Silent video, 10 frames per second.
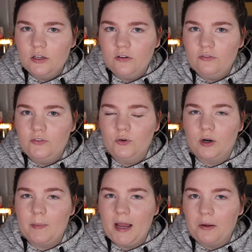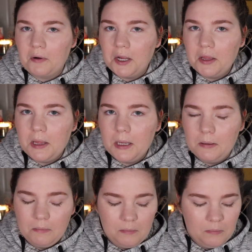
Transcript: for a powder highlight